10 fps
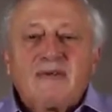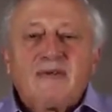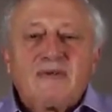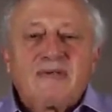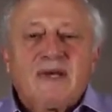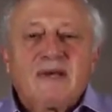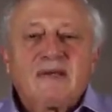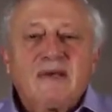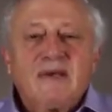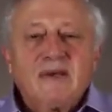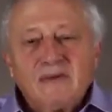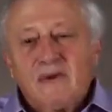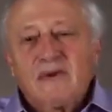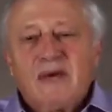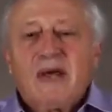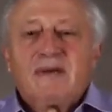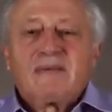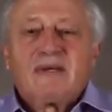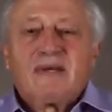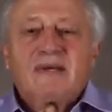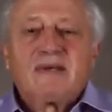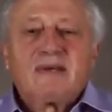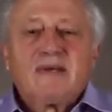Jewish state nor an Arab state,